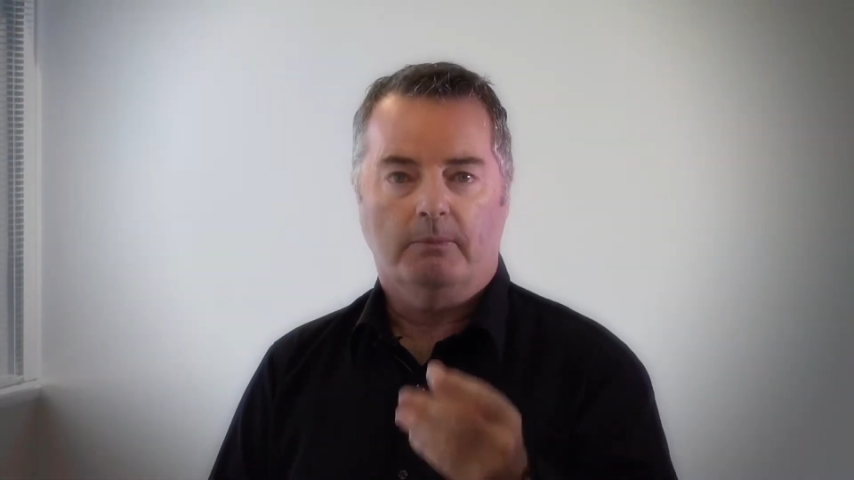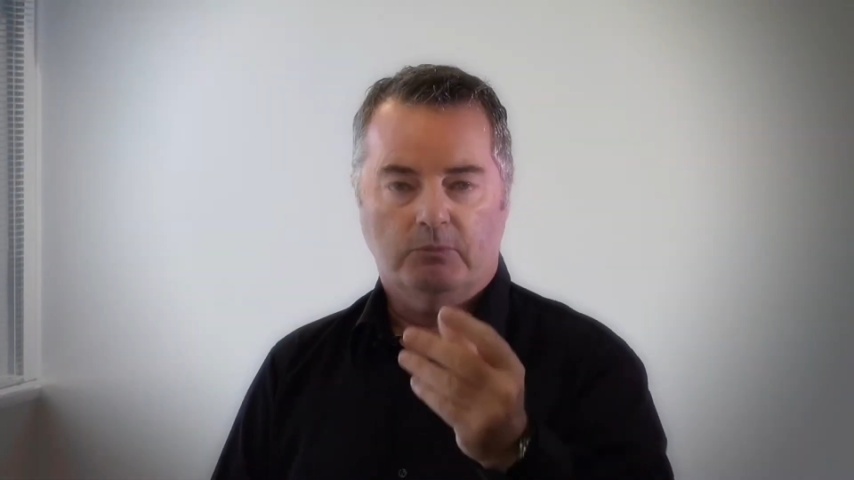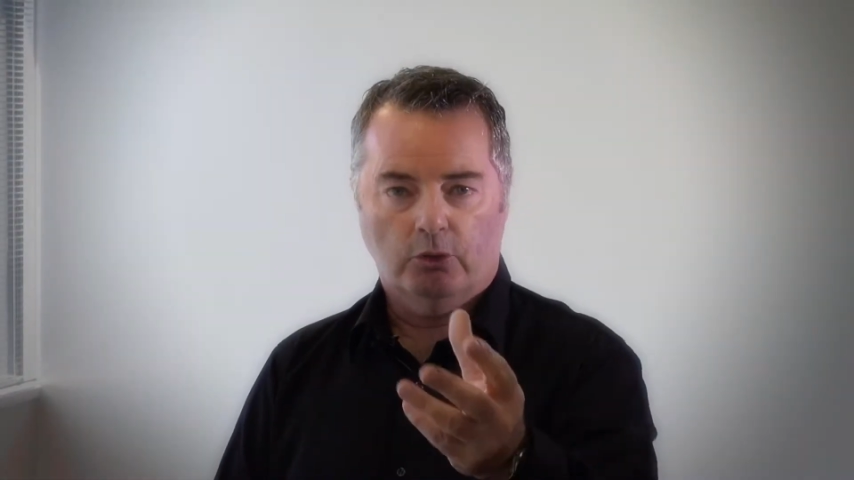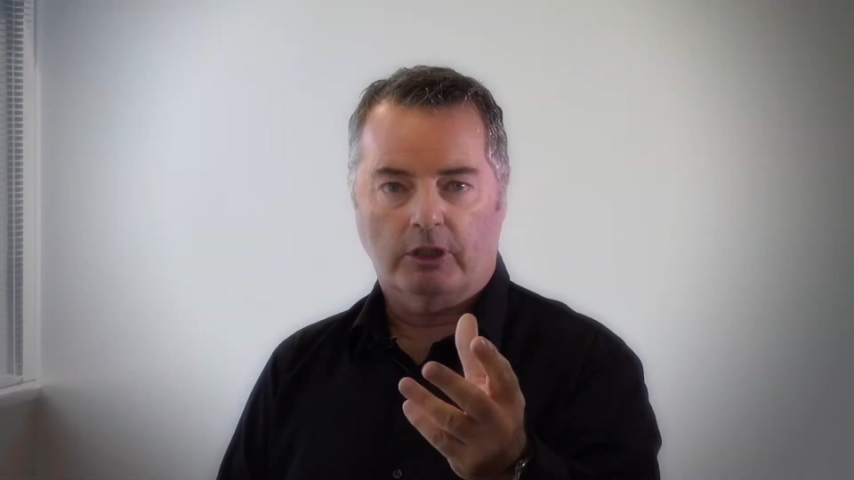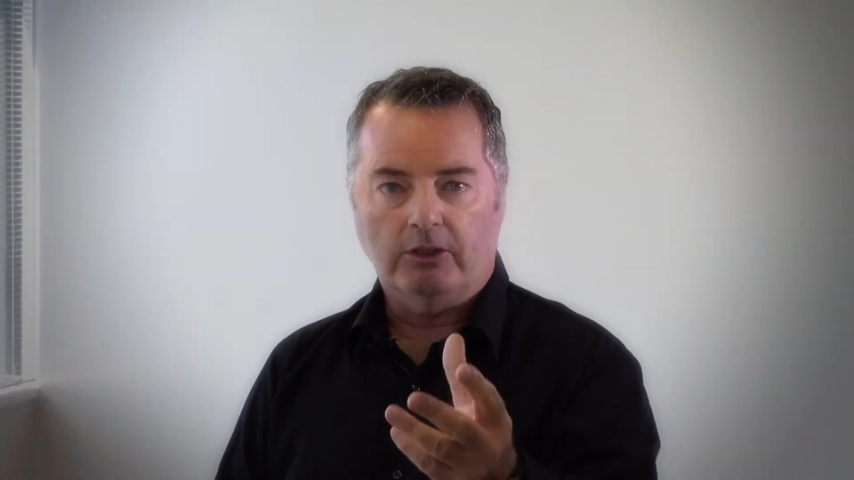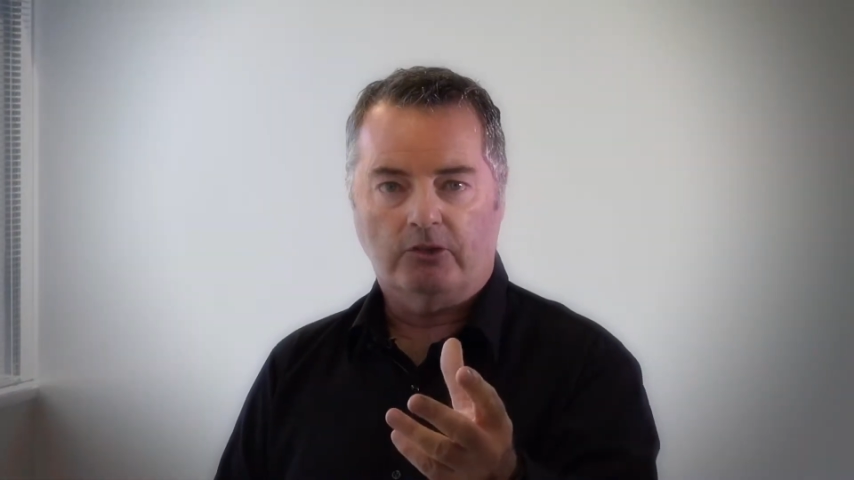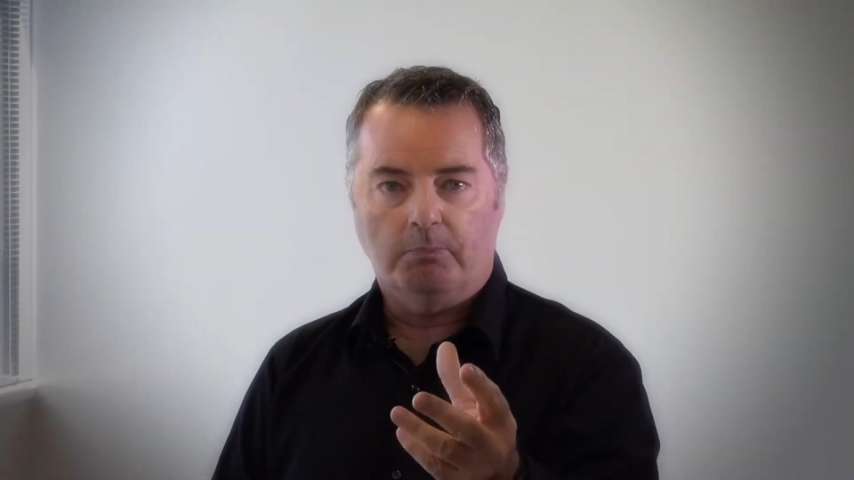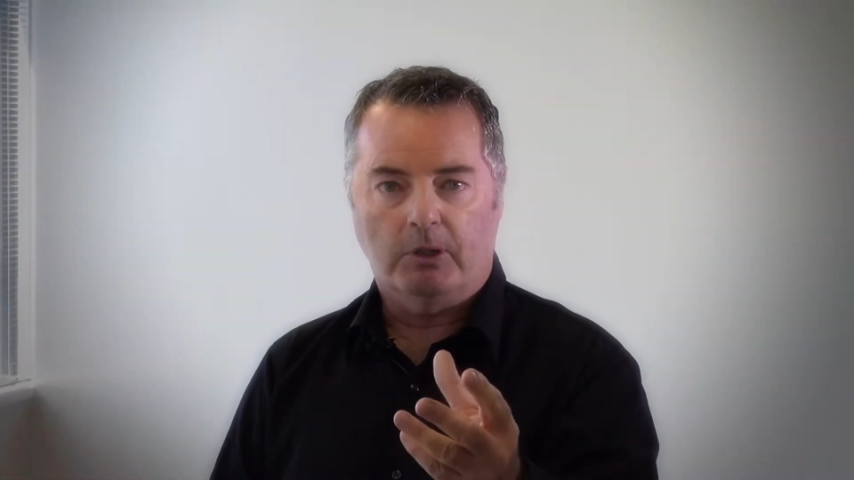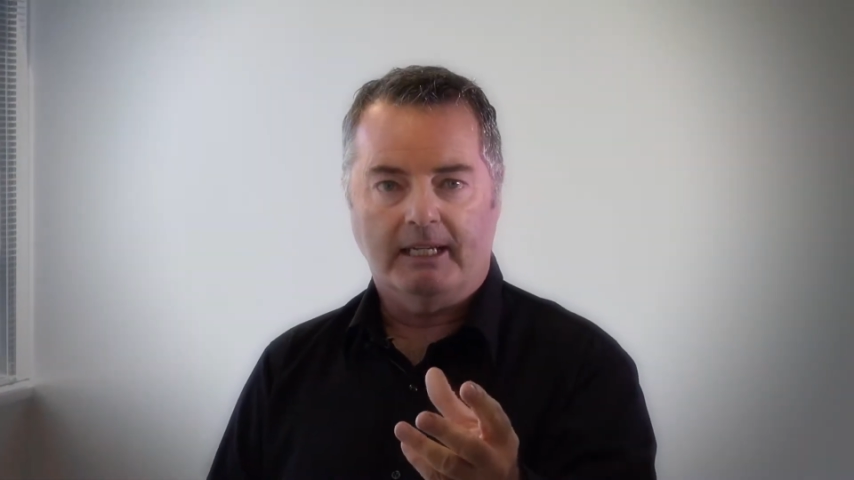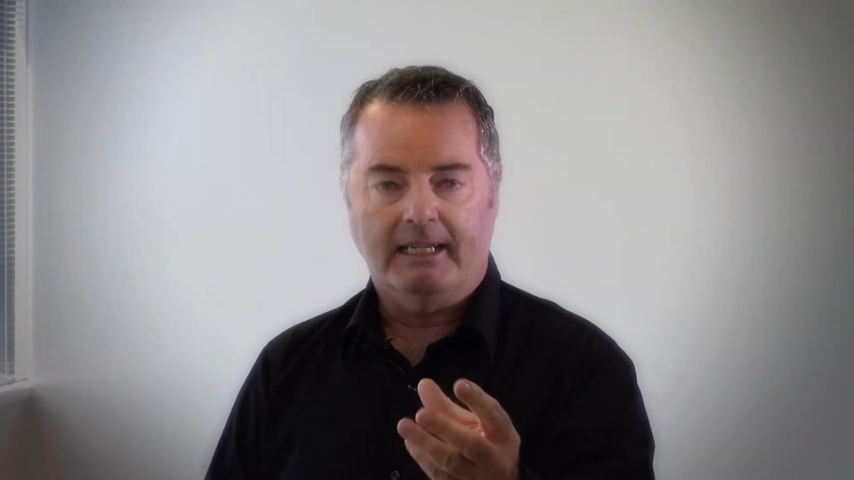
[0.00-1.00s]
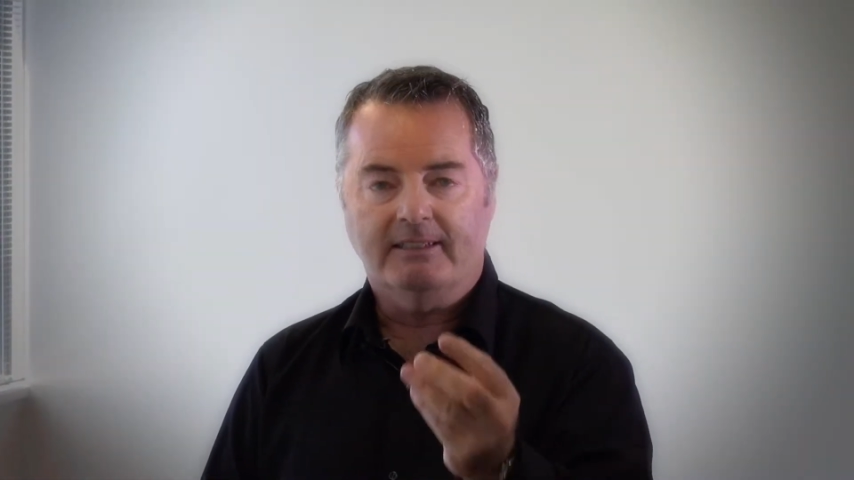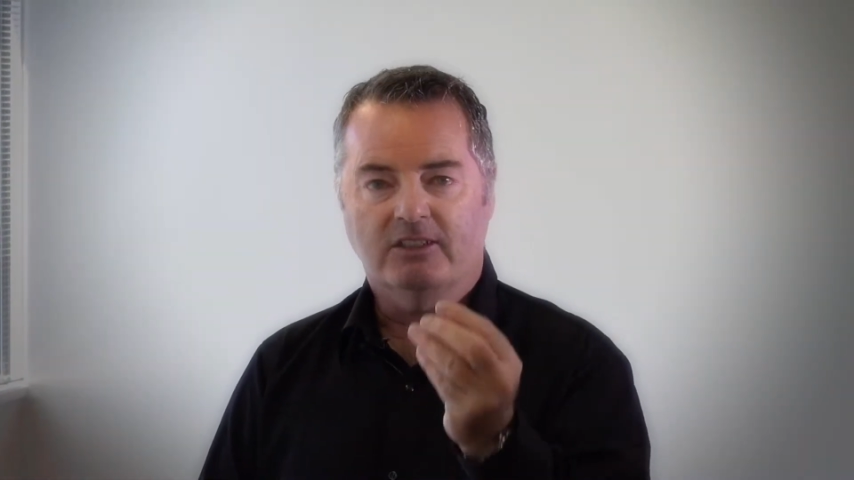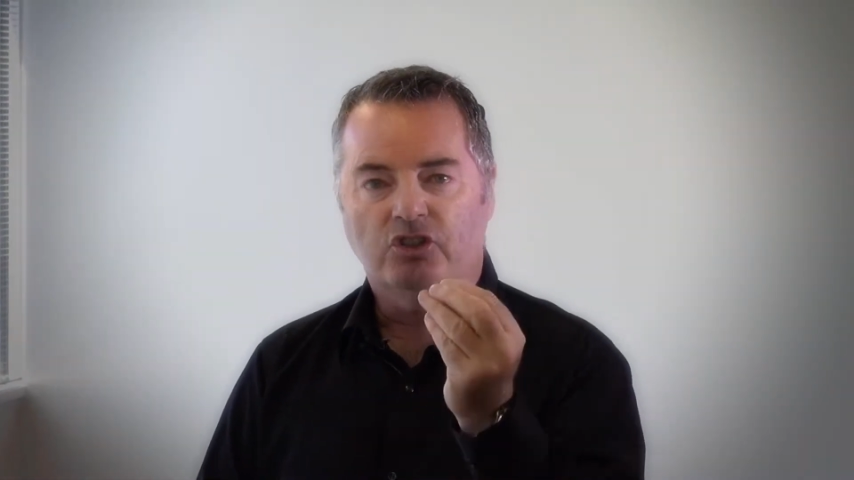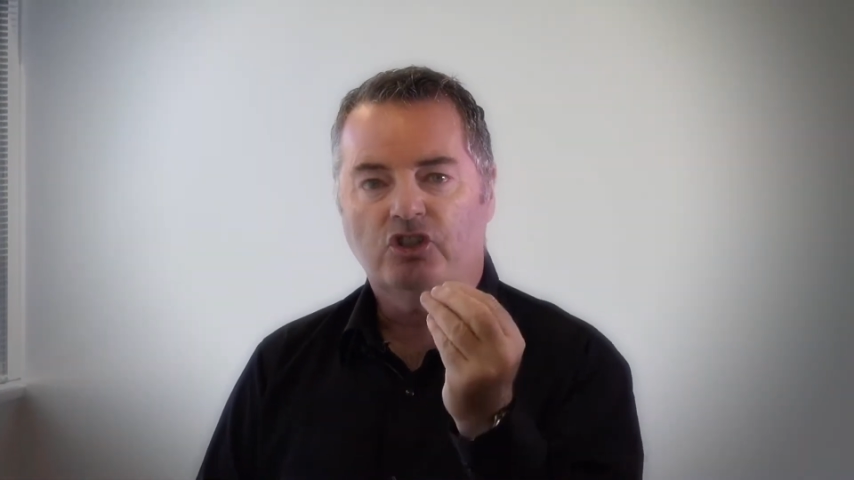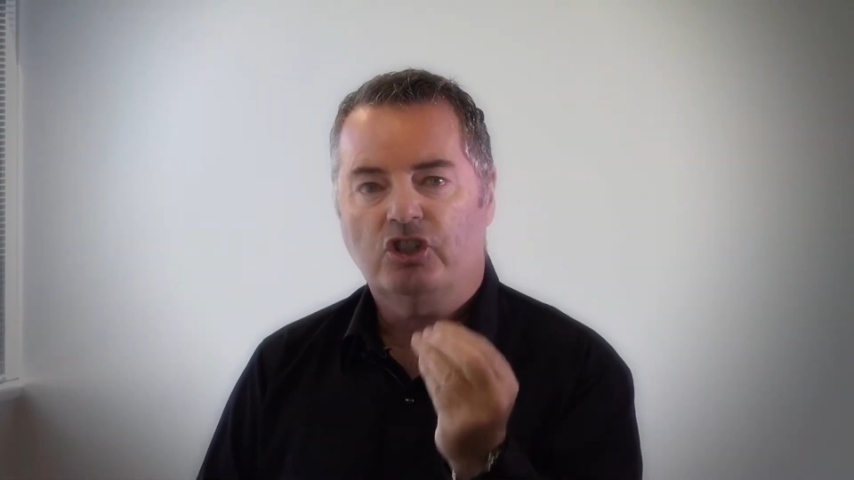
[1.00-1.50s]
when I'm talking to somebody is
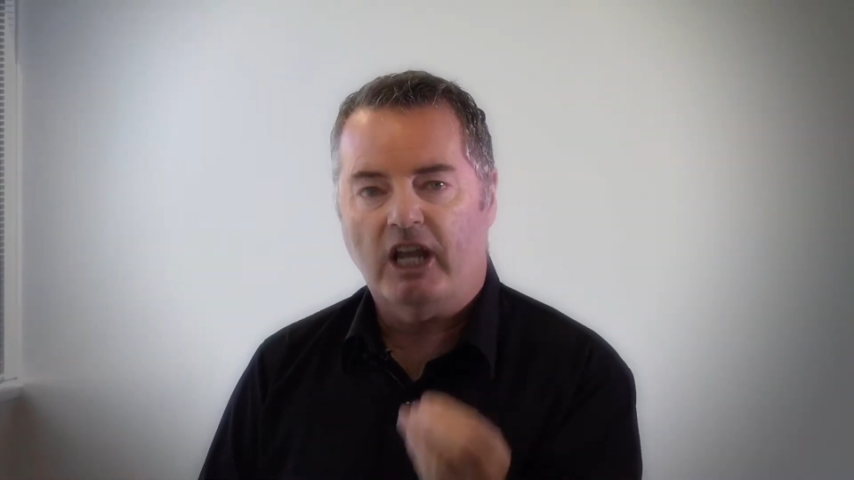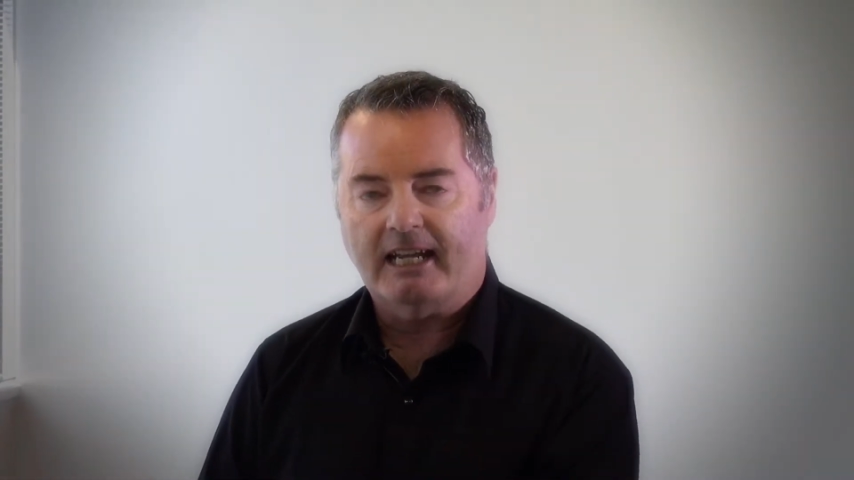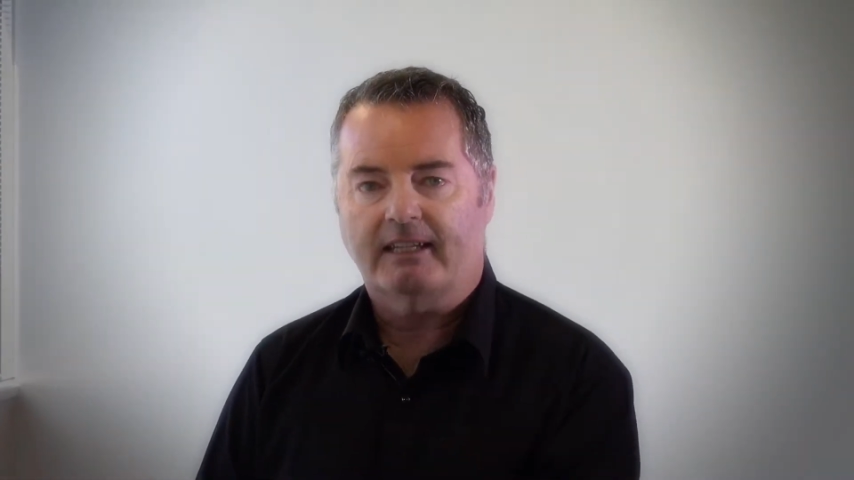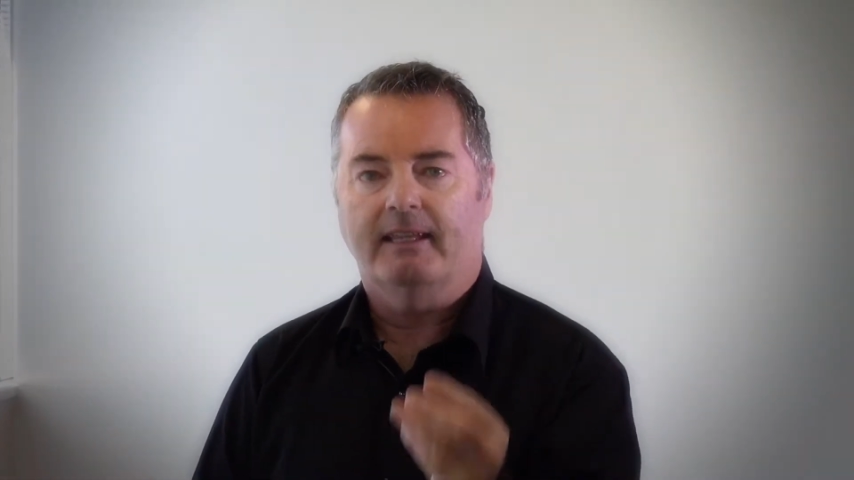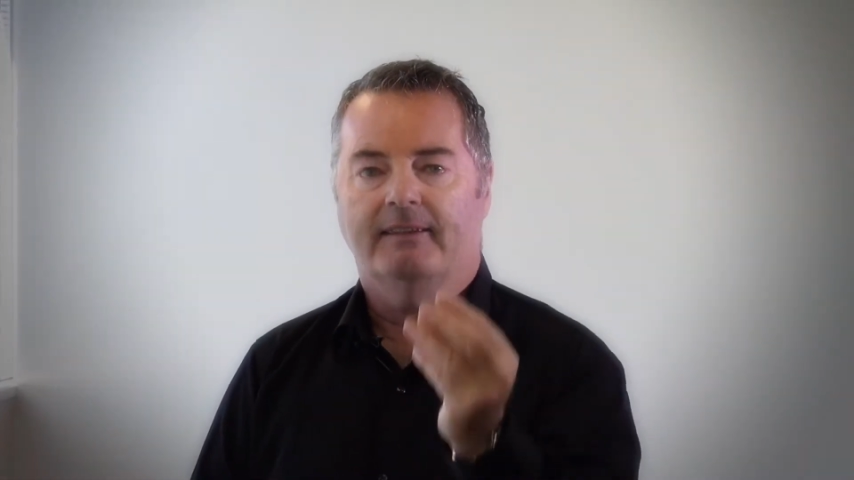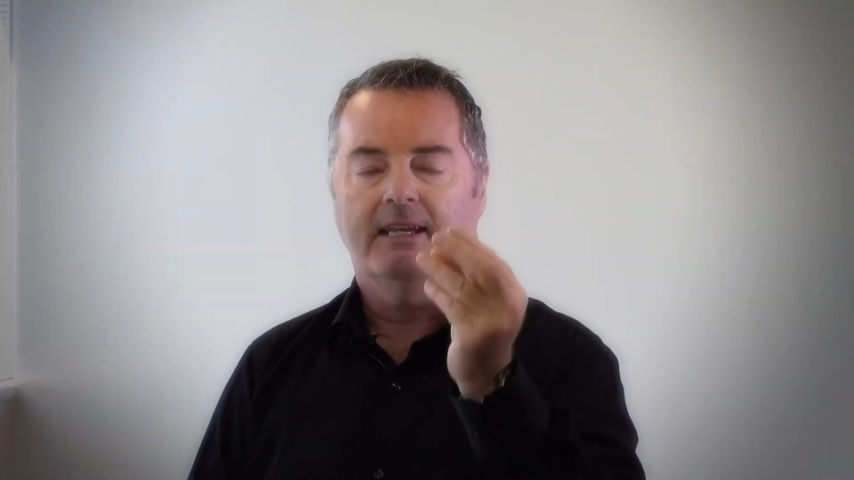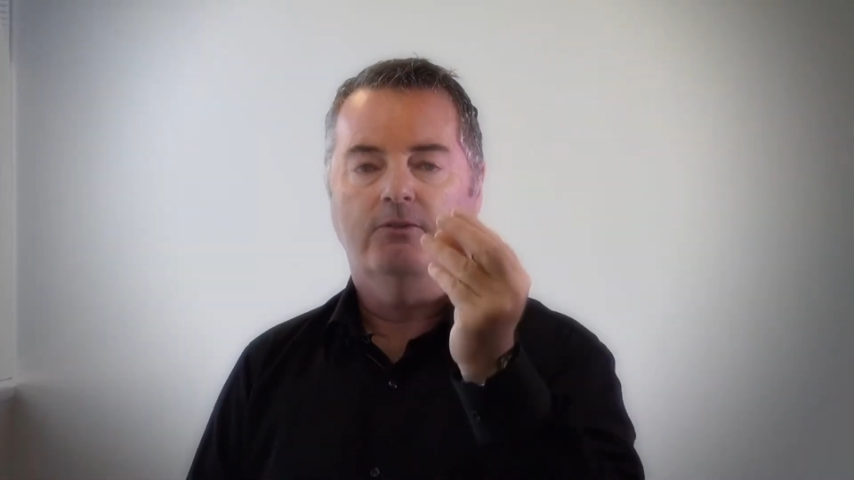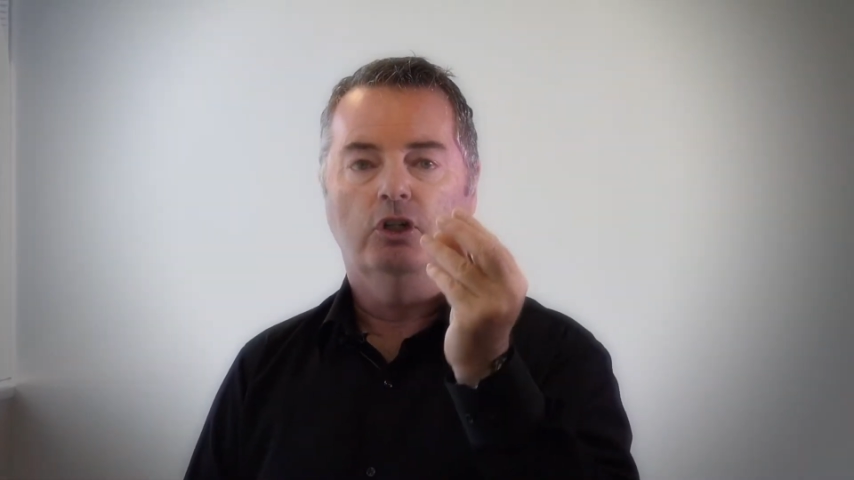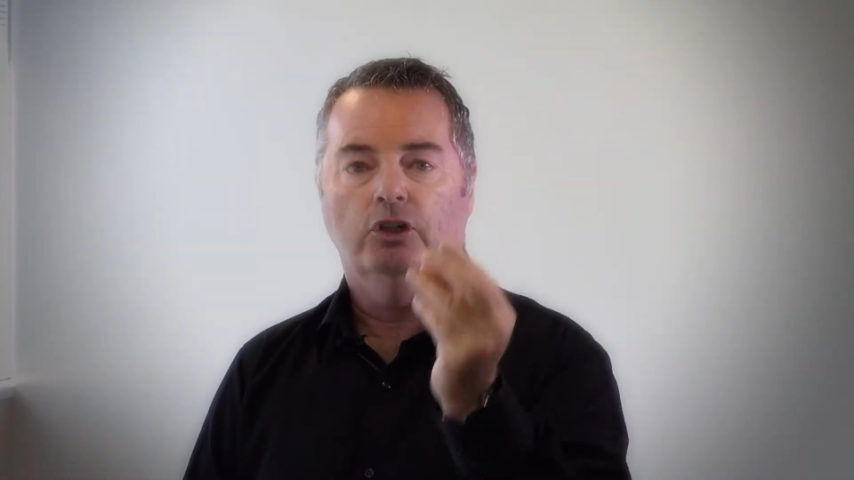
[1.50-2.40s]
to check that they've